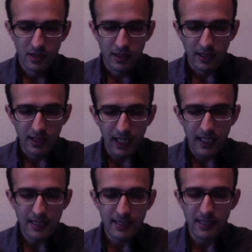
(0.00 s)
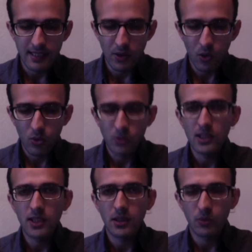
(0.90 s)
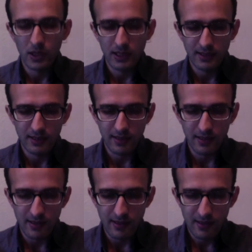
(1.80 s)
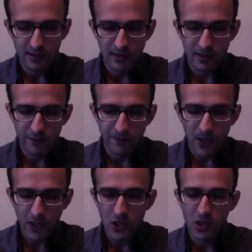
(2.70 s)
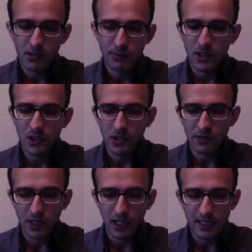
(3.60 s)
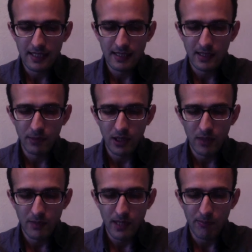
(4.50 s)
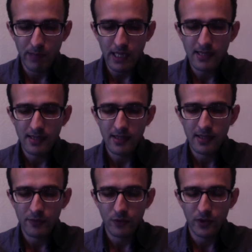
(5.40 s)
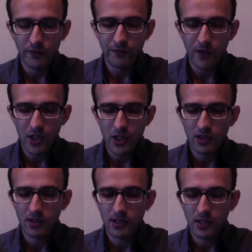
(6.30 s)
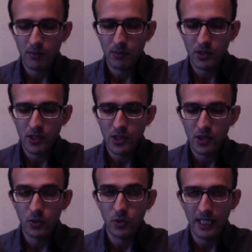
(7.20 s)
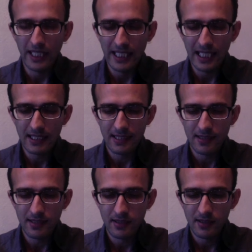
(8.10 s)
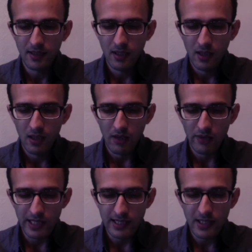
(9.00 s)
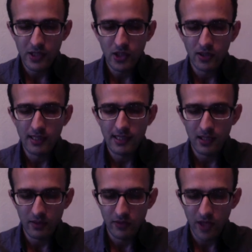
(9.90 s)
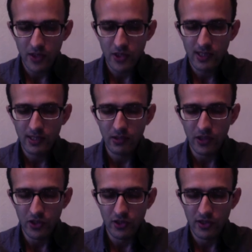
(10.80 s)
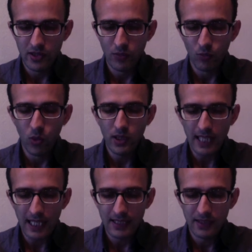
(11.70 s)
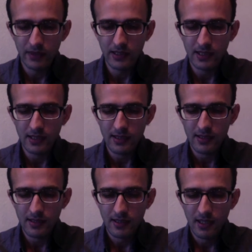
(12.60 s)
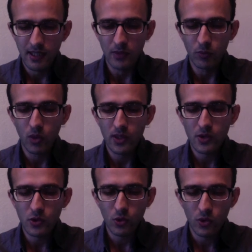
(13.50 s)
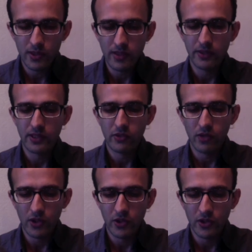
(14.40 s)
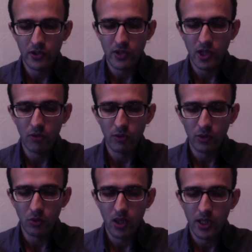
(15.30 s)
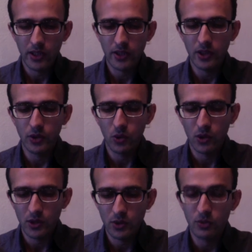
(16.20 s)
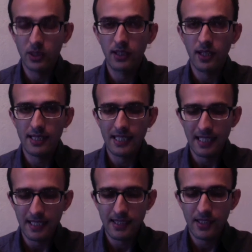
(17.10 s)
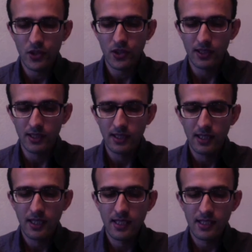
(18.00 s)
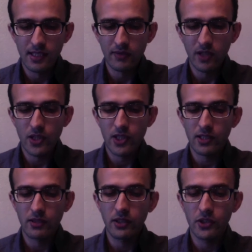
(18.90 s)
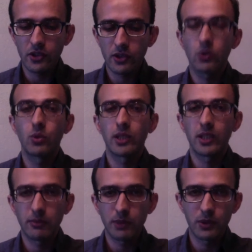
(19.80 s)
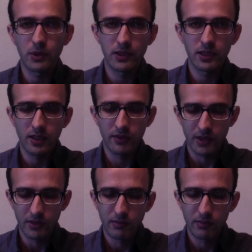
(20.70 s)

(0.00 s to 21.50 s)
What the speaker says: Geist is only what it does. The functional picture of Geist then becomes a basis for the functional decomposition or analysis of essentially self-conscious creatures. What activities in what sorts of structures are required in order to realize an essentially self-conscious creature or a community of them.